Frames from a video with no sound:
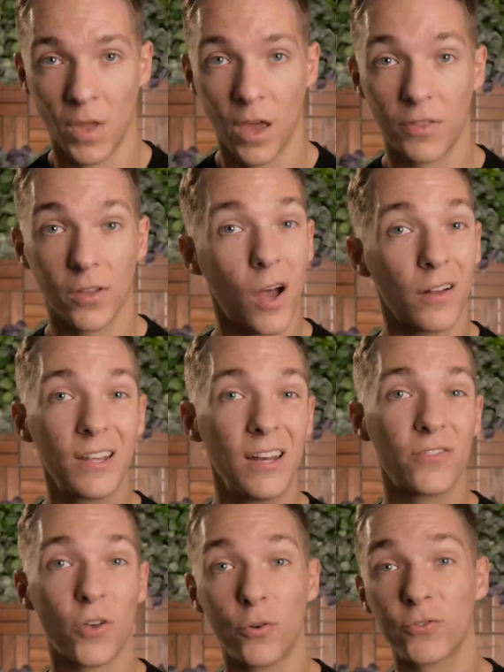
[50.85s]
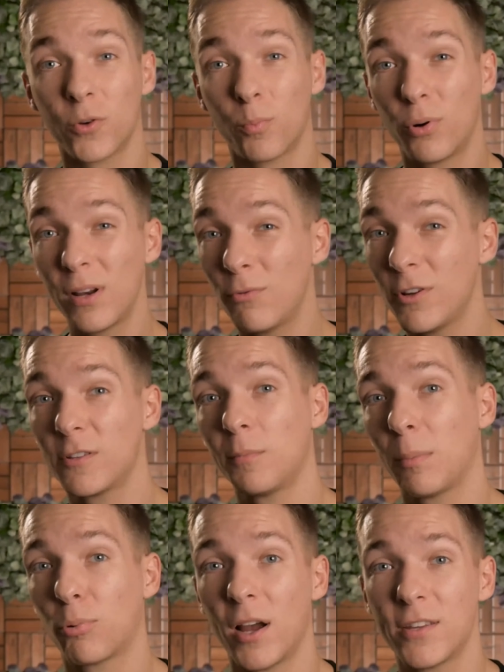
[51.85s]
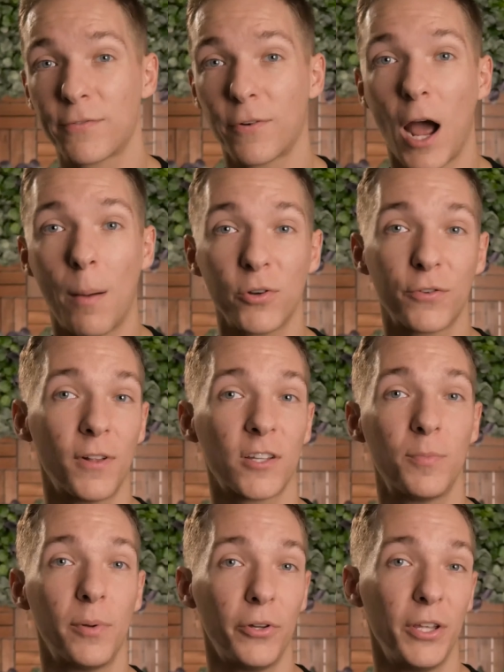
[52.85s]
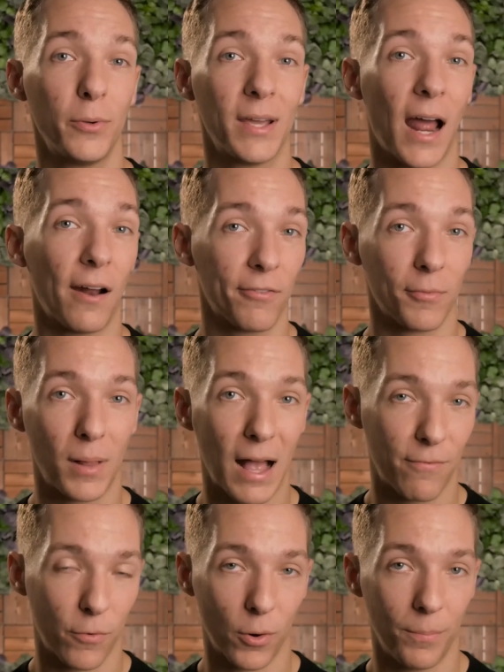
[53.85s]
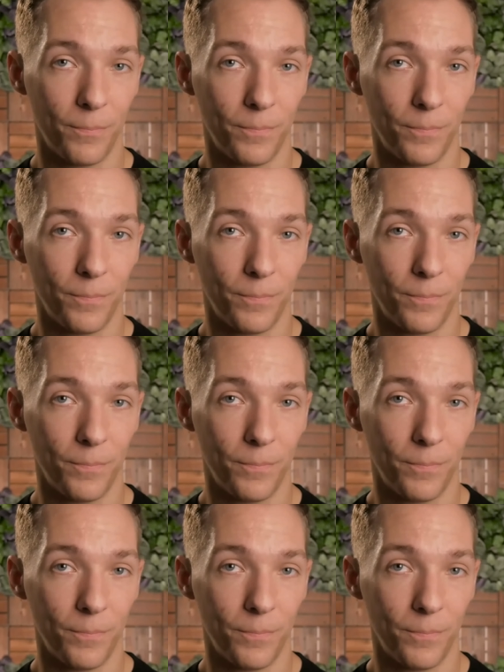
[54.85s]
The content is also pretty reasonably priced for how much flexibility you get out of the platform.